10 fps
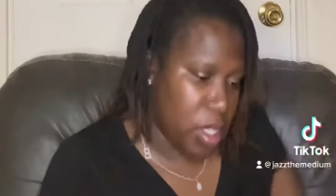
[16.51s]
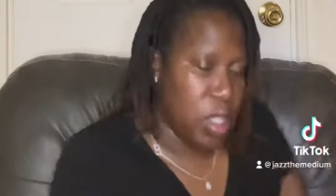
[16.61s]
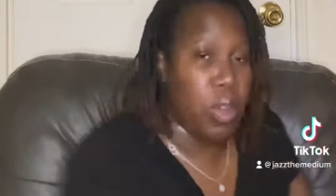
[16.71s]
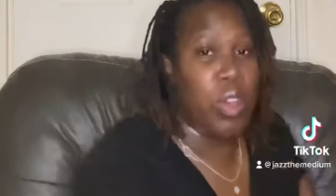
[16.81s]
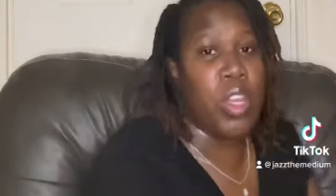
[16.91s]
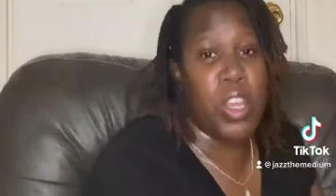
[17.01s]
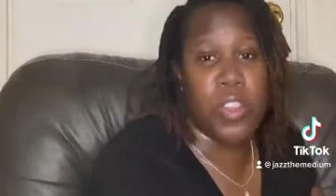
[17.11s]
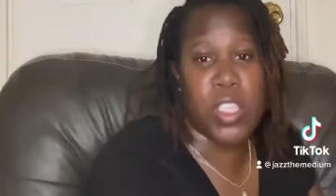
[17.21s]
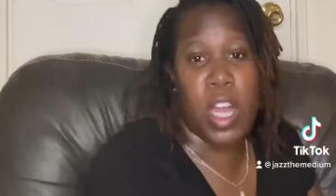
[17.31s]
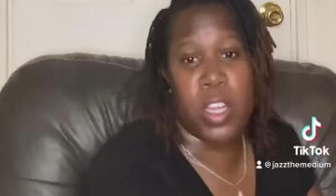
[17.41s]
So you're either
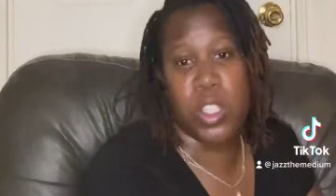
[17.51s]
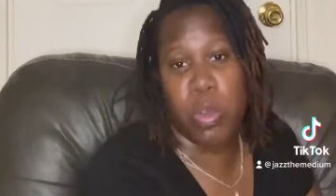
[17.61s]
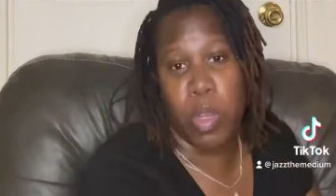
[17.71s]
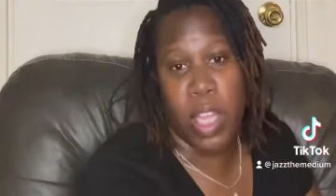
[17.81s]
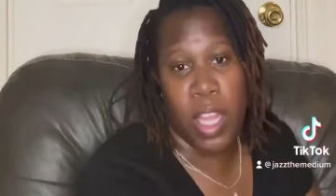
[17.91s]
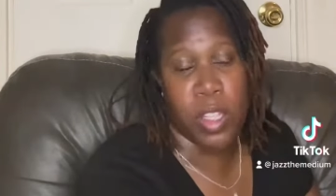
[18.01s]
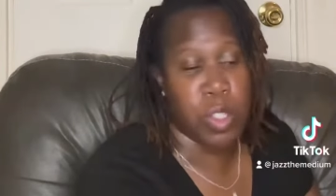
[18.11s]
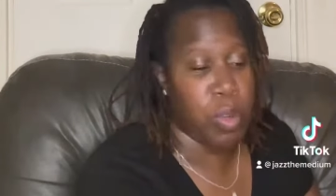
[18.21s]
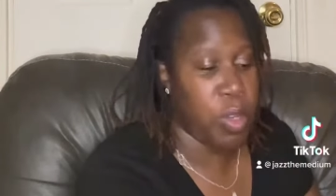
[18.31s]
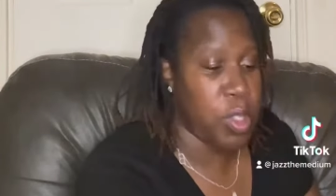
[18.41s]
talking to a
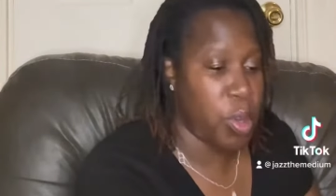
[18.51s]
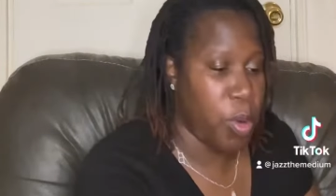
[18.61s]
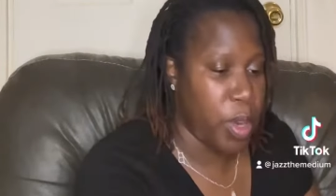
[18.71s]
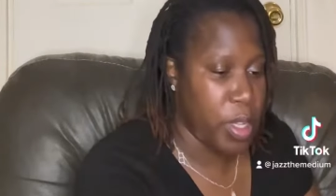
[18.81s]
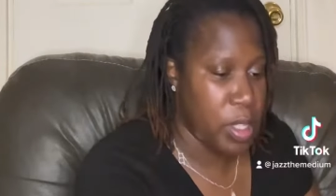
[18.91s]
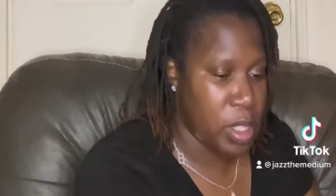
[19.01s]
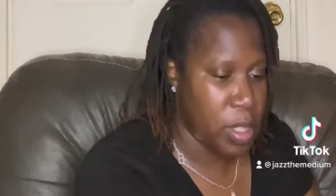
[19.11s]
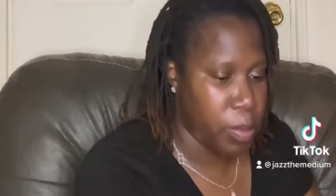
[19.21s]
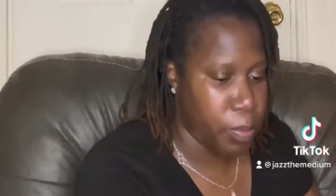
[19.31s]
Cancer or a Taurus.